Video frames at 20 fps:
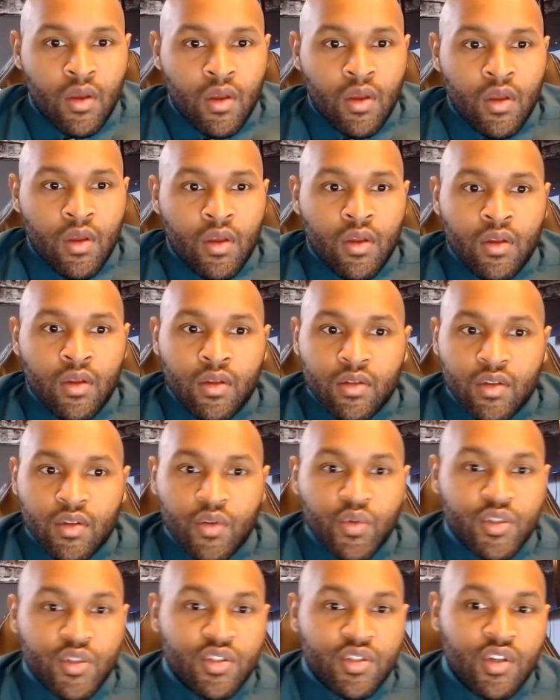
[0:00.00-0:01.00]
So we're
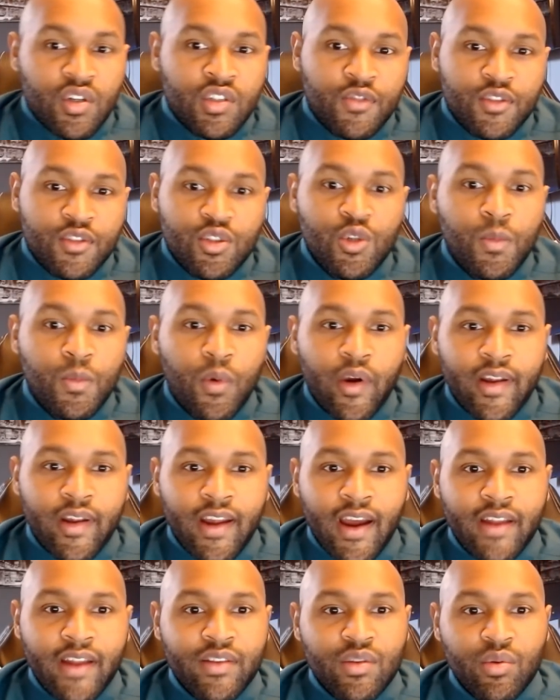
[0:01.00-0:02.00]
searching for
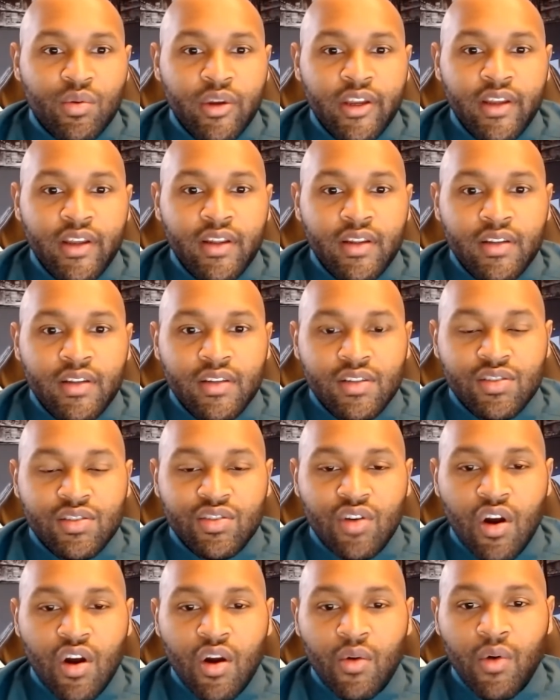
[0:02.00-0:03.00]
2.93. This is
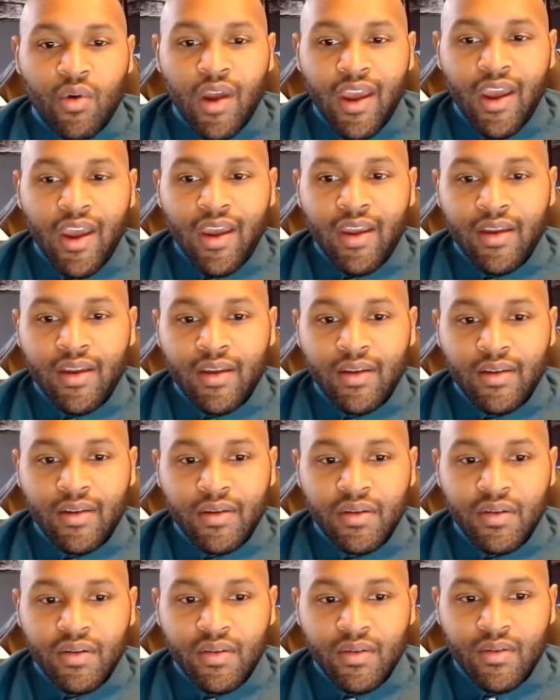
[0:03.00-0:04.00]
our array.
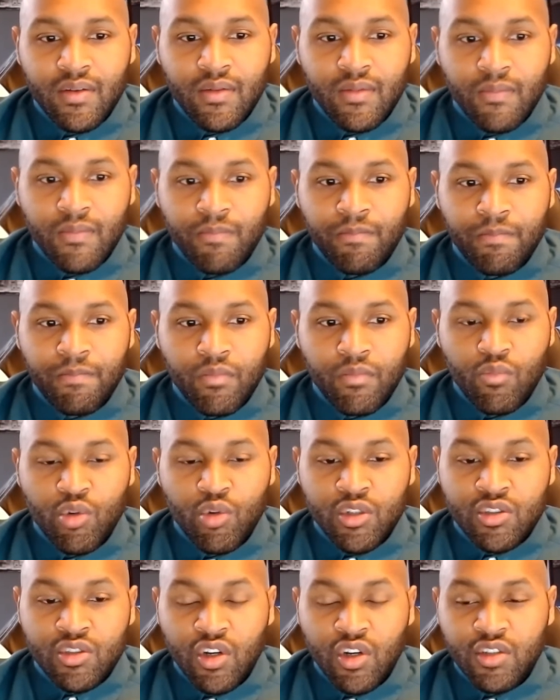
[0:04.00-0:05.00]
We're
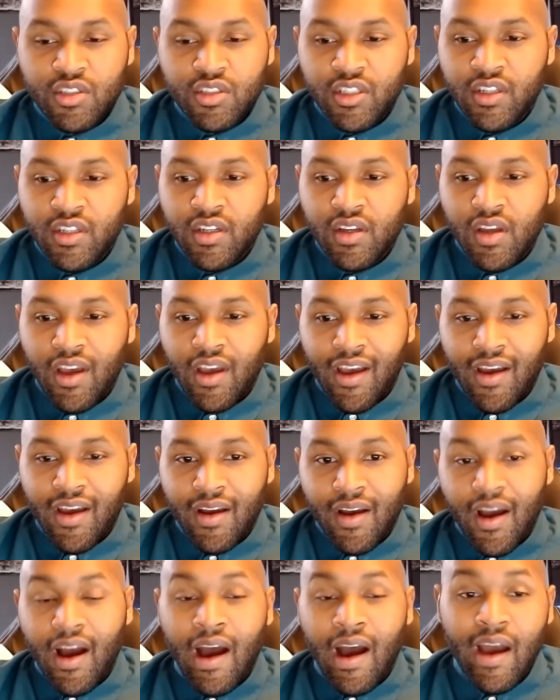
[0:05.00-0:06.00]
searching,
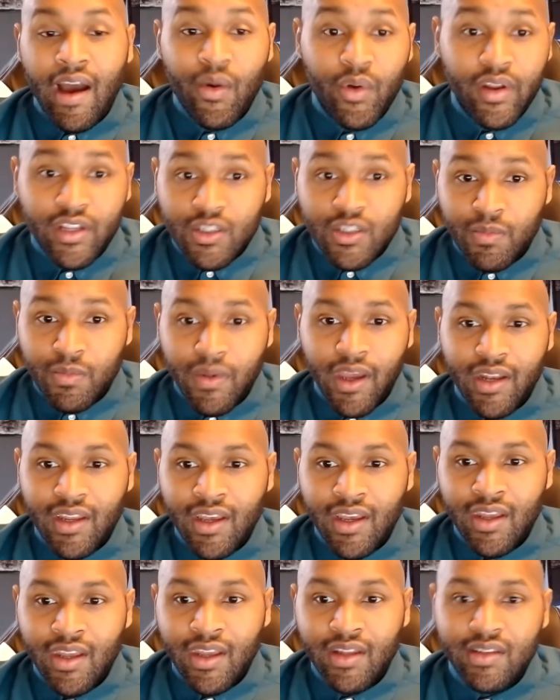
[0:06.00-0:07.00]
I would expect n
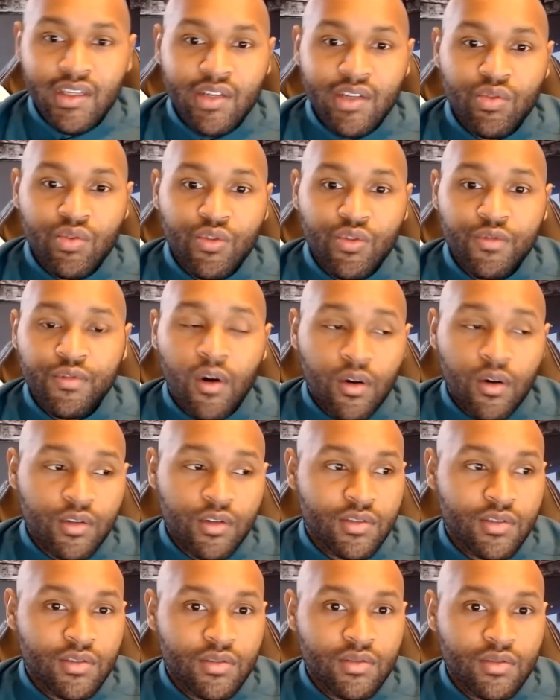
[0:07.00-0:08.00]
to equal false,
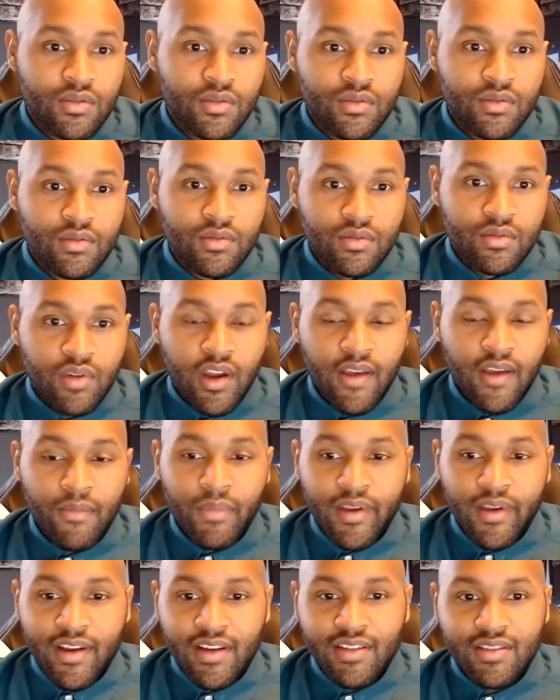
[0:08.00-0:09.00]
right?
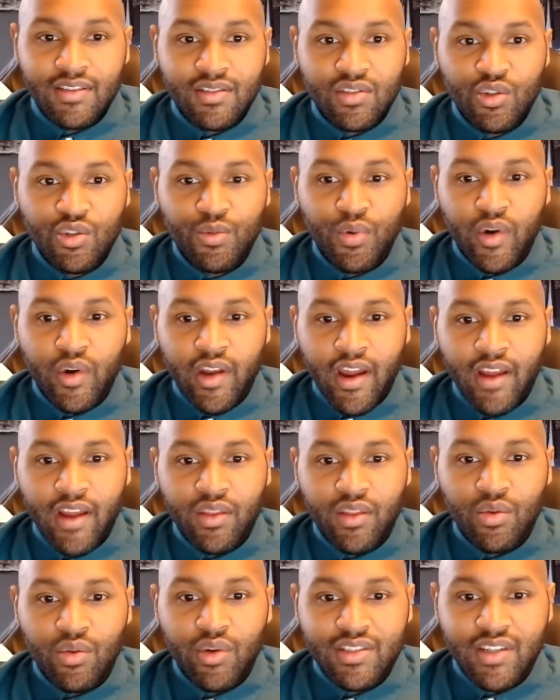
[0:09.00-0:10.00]
Because 2.93
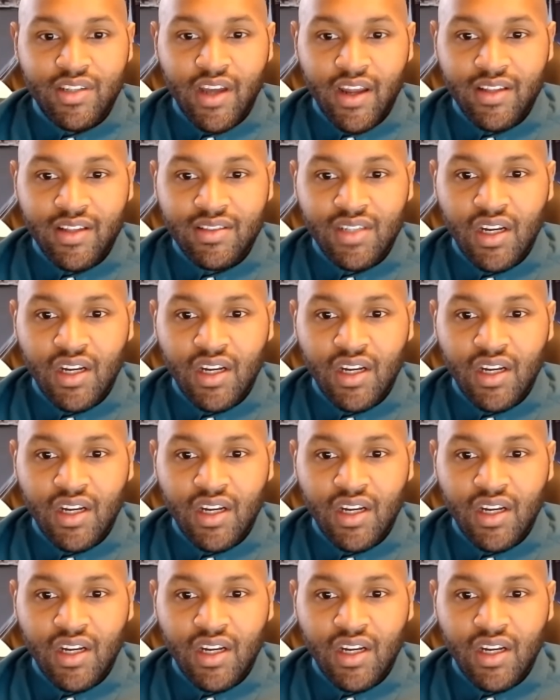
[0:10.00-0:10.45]
is not inside of our